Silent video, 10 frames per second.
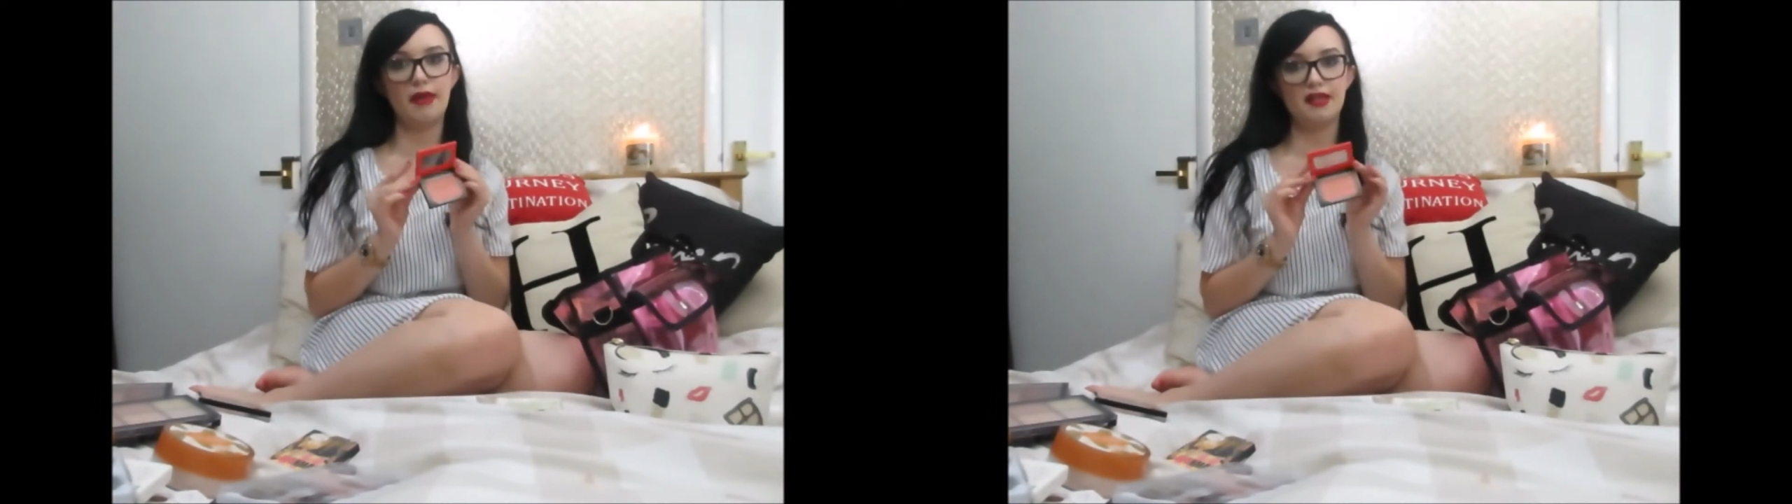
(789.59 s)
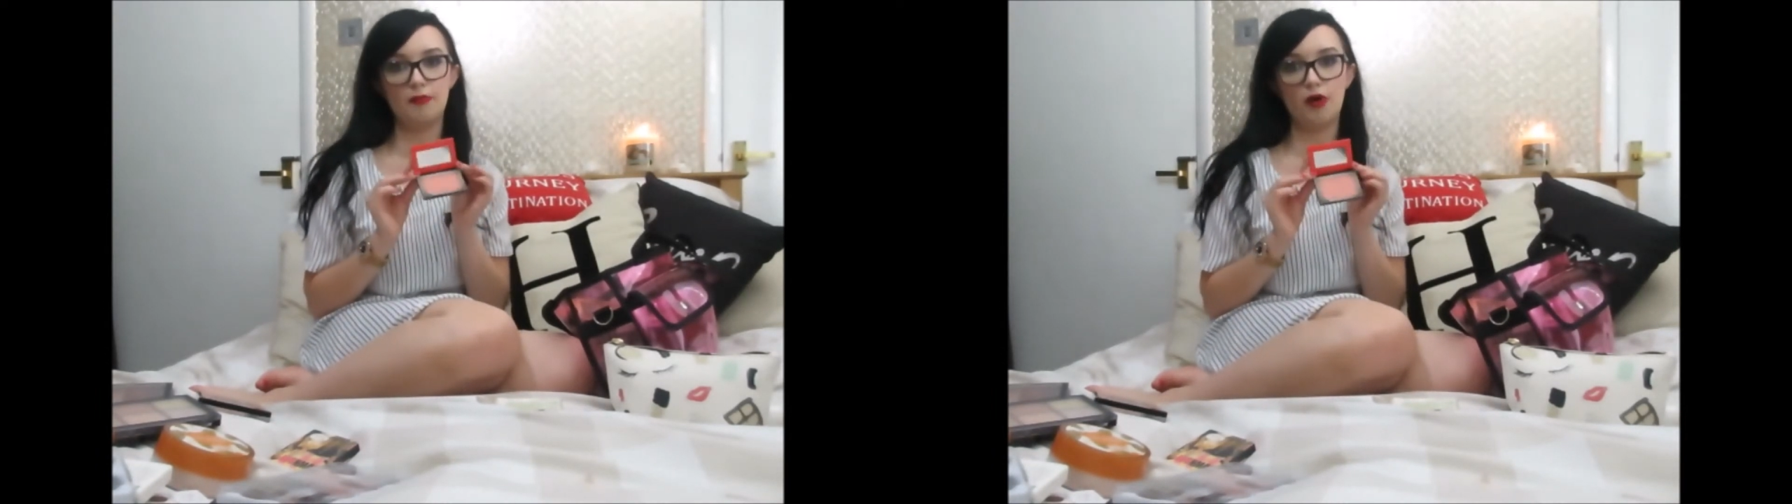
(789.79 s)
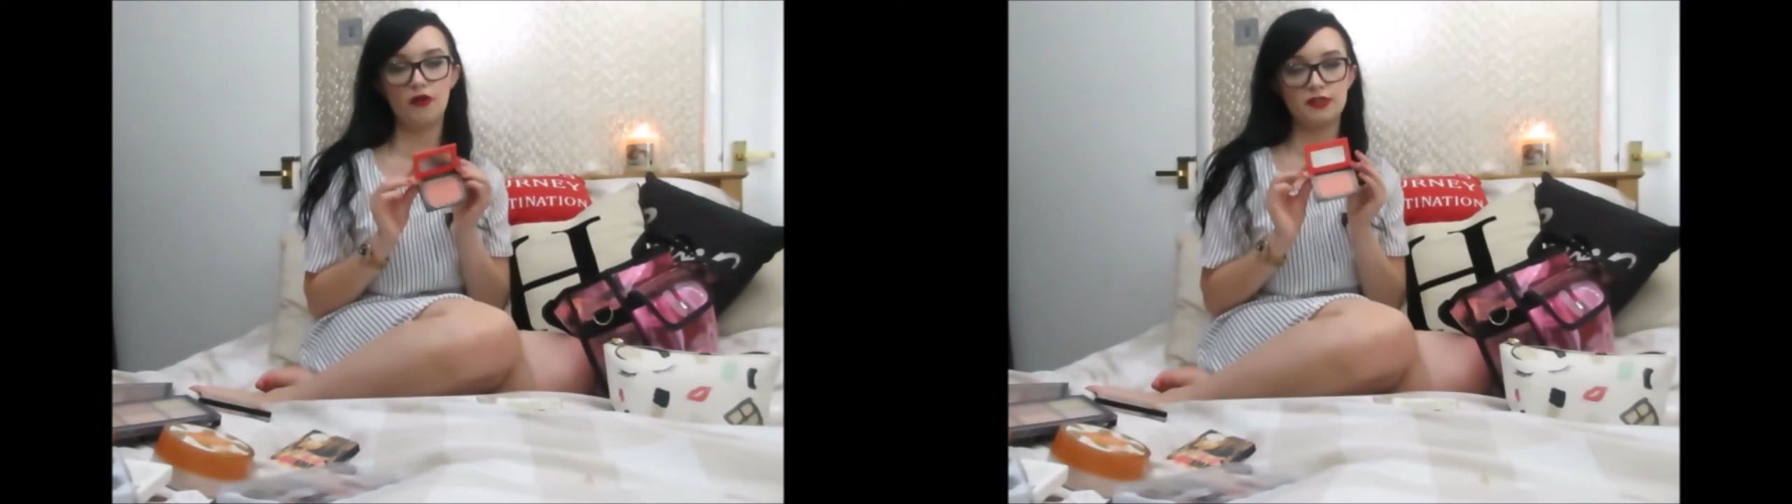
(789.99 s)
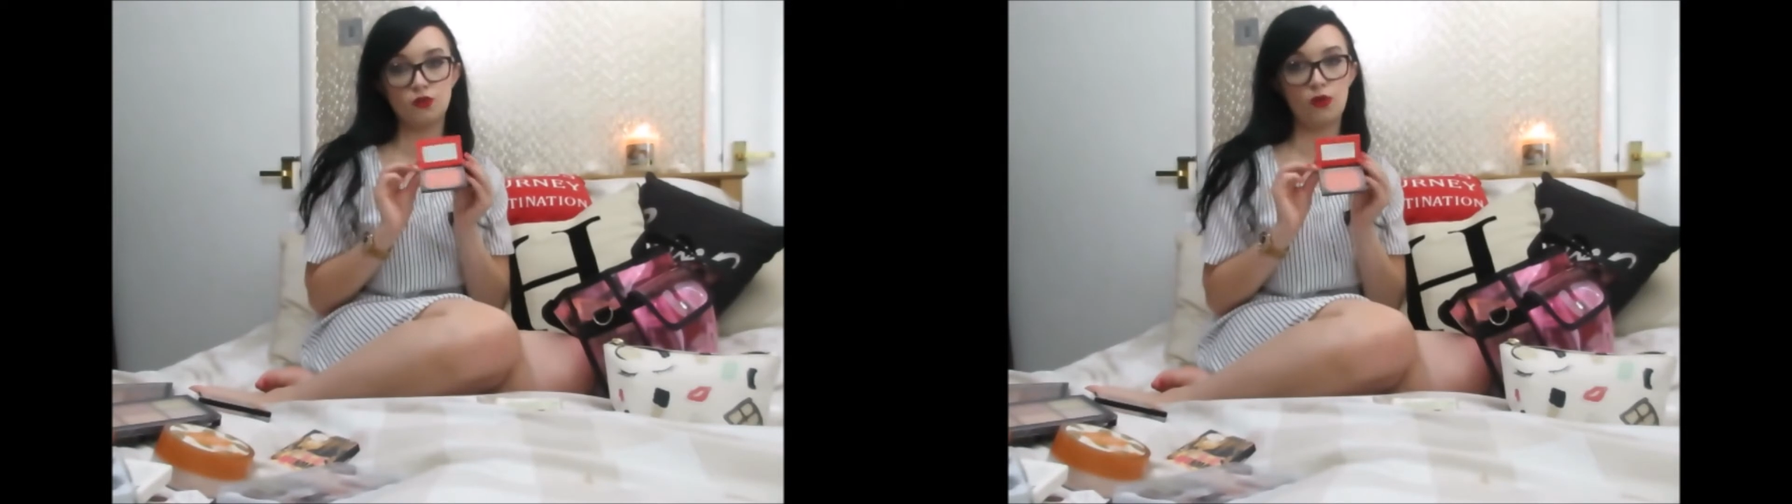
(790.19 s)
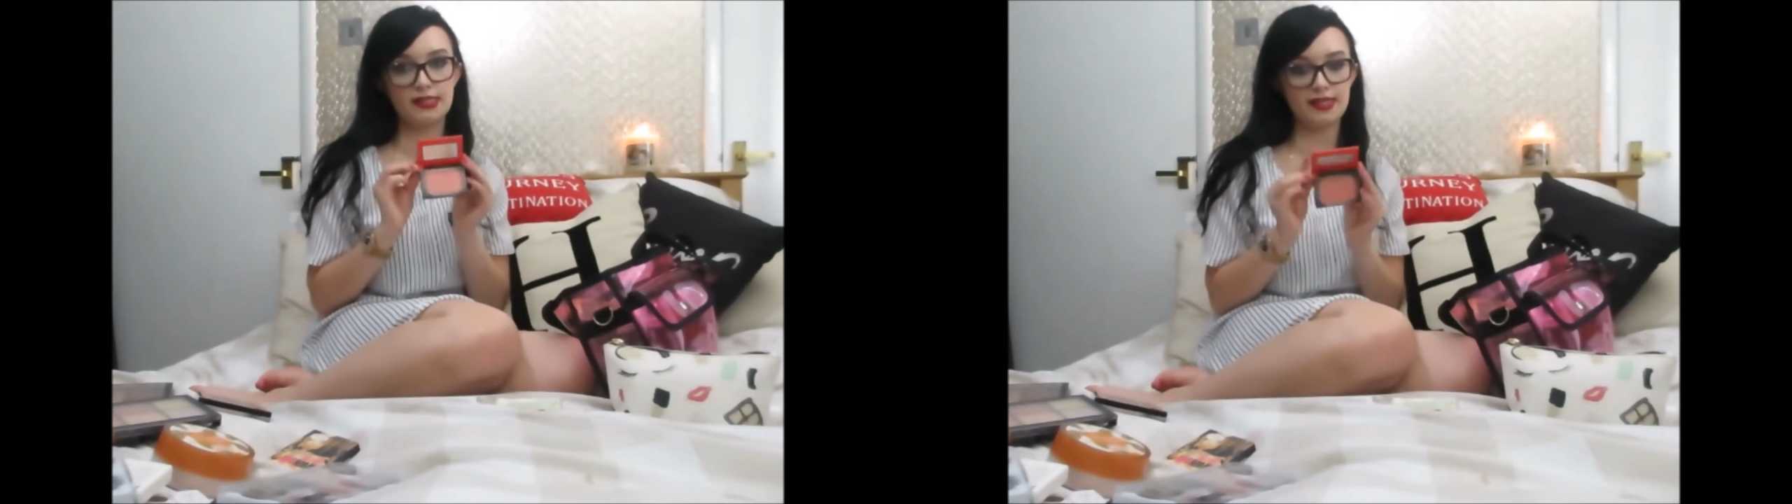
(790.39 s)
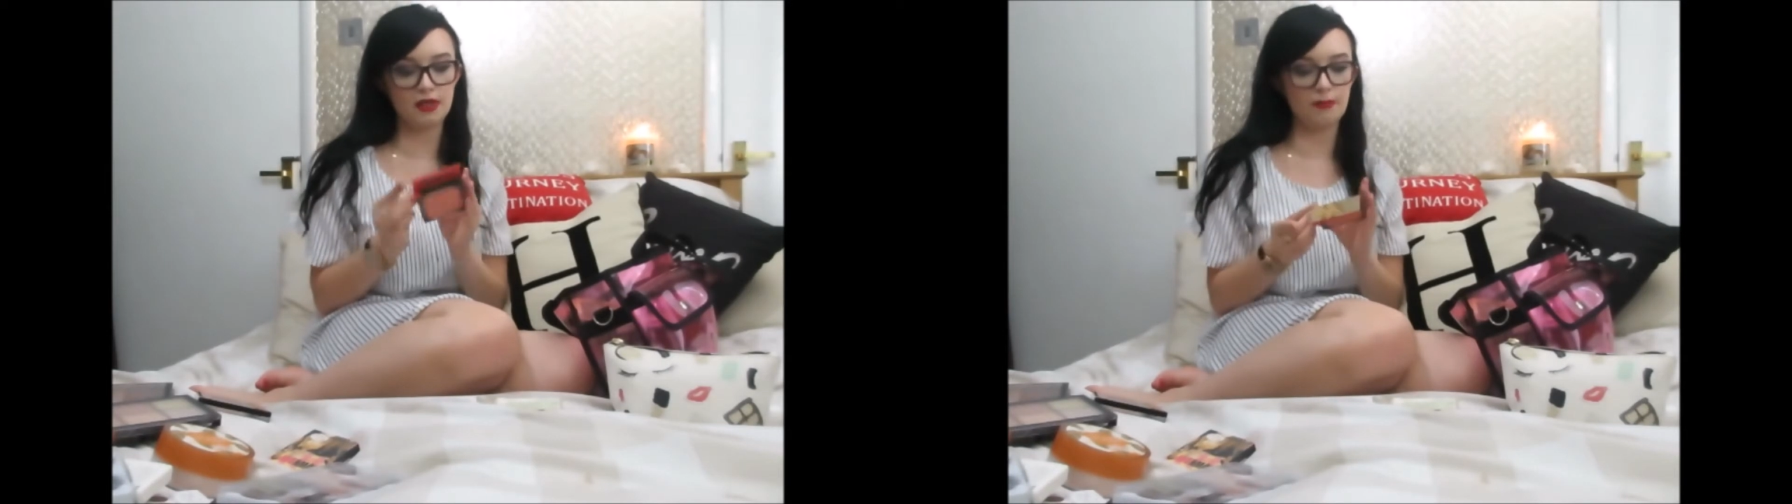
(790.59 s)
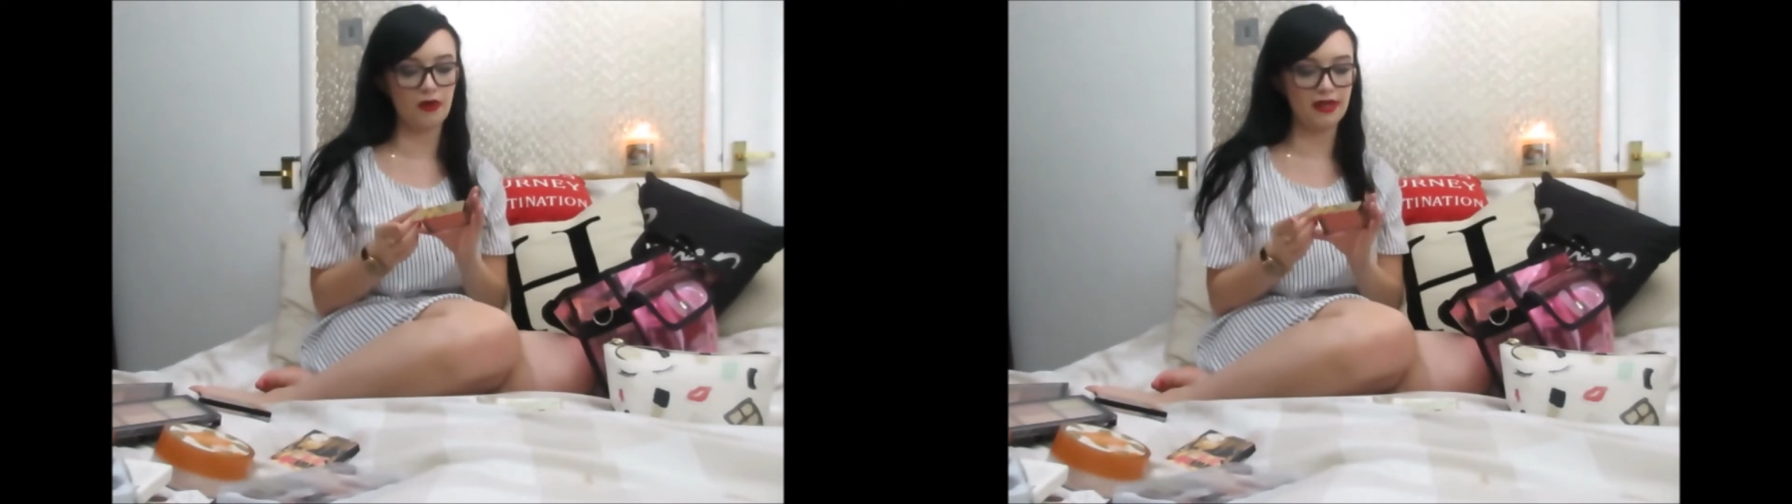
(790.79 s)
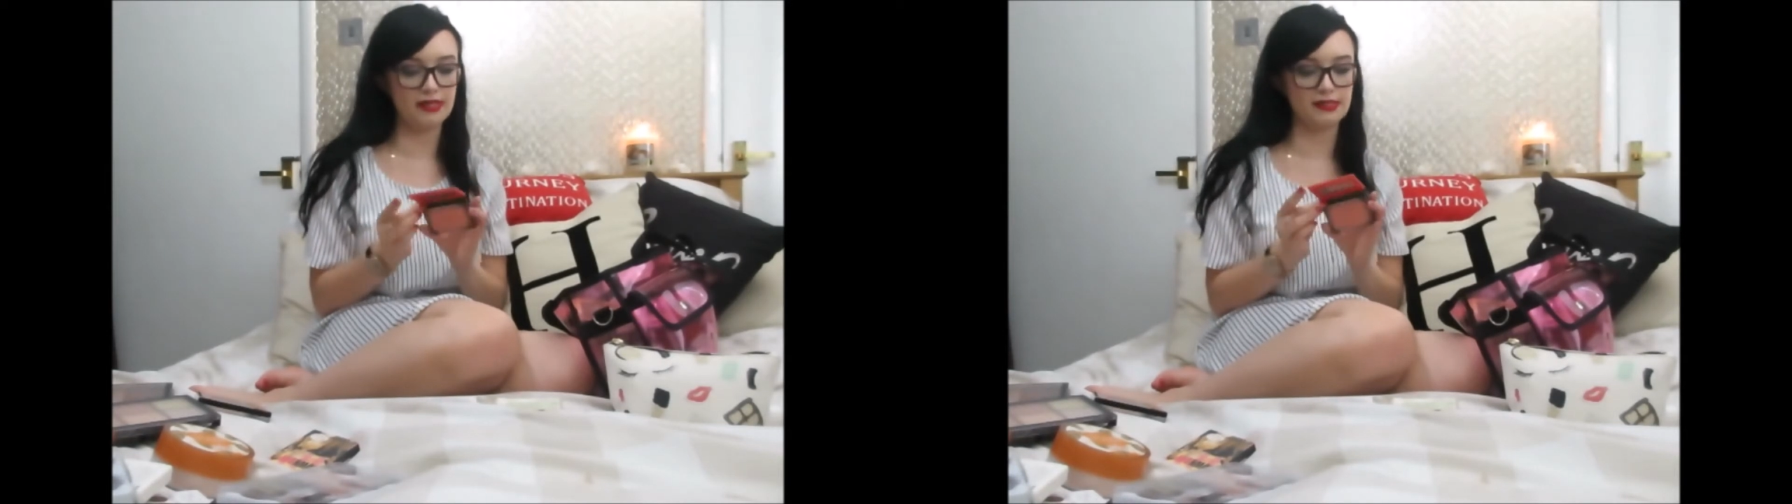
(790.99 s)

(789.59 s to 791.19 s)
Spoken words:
makeup artists always end up buying it.